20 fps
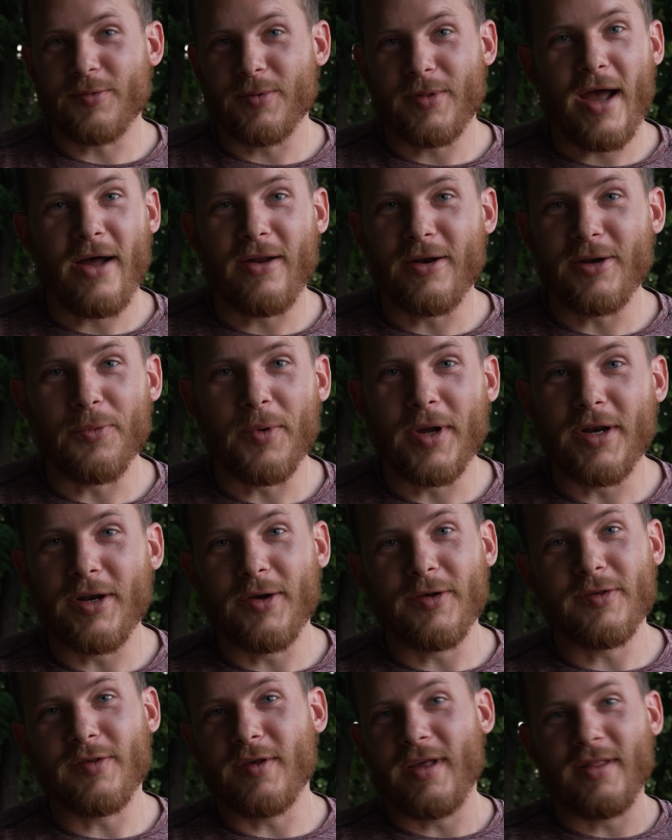without any
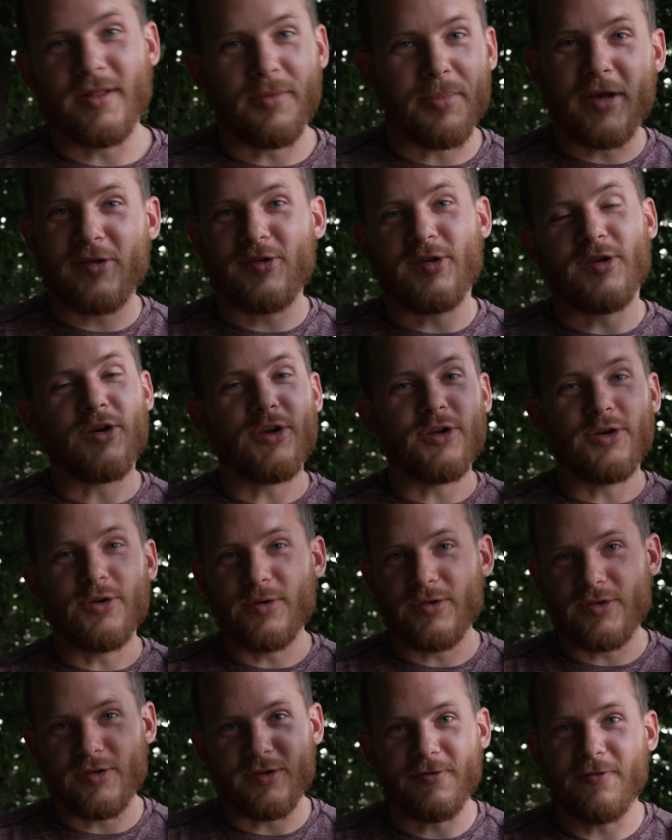windows, then the best thing you can do
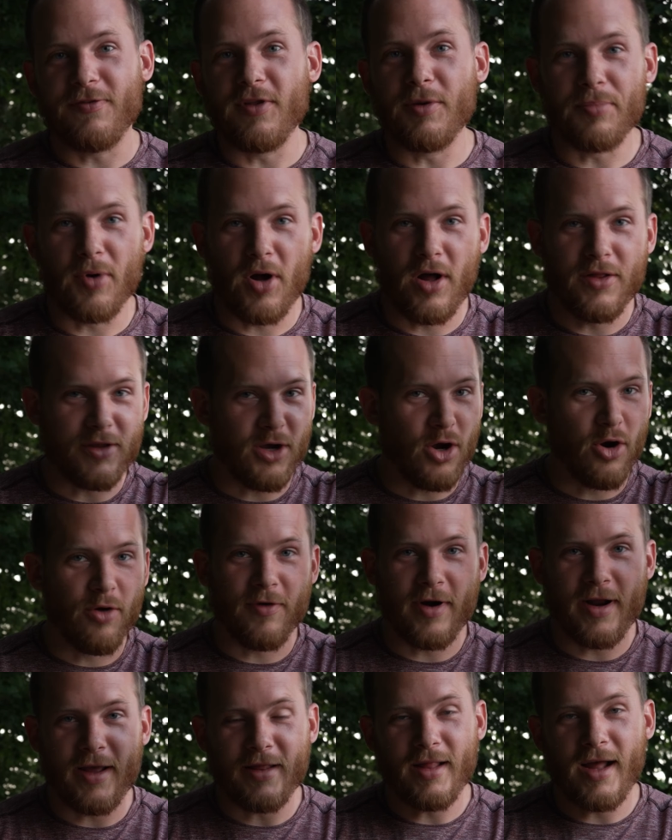is just flip on the
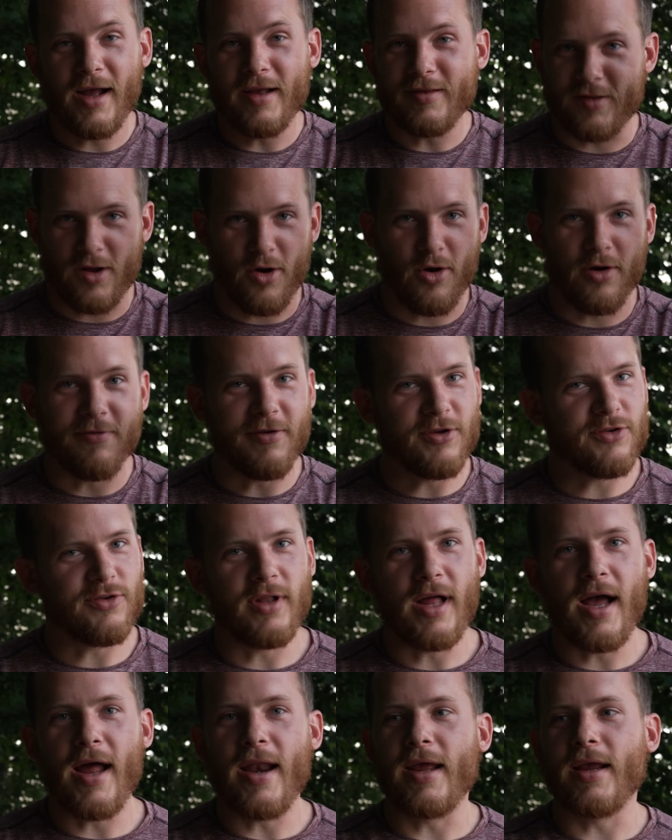overhead lights, the artificial
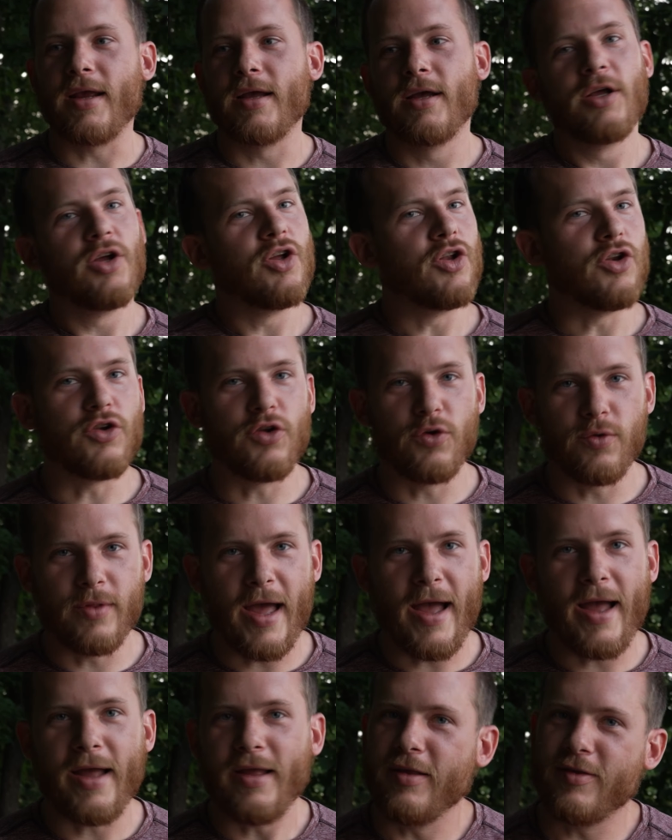lighting. Do
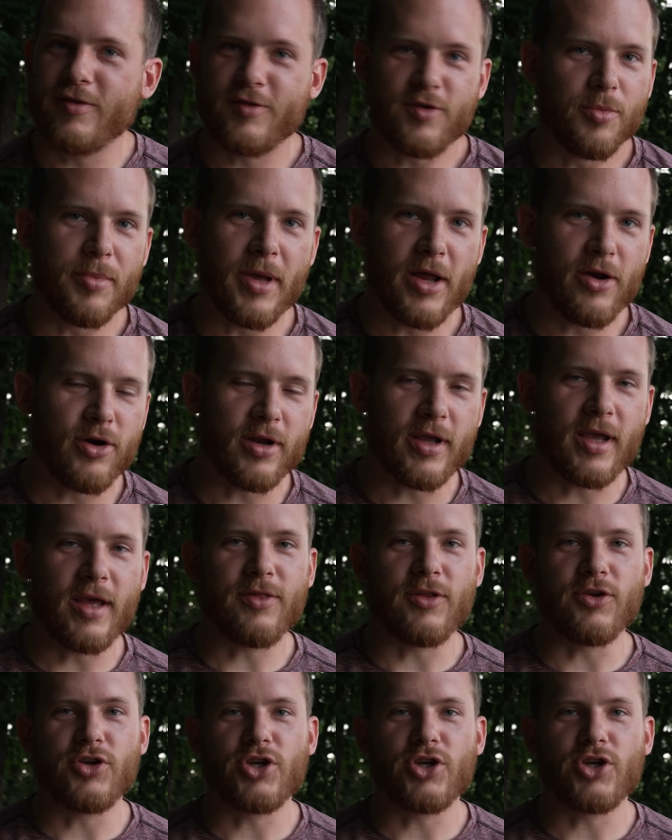that, it's still better to get the